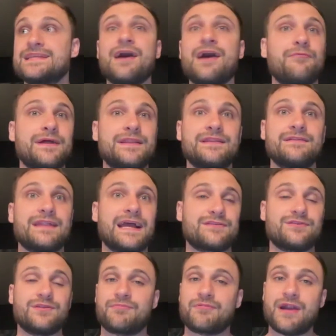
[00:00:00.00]
not like
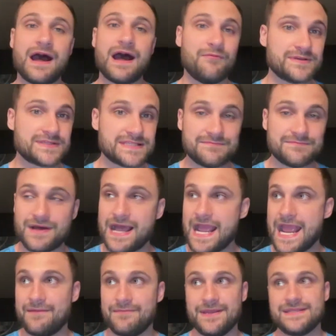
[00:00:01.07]
LeBron was in
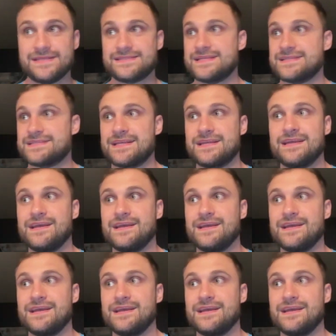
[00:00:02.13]
Miami. This isn't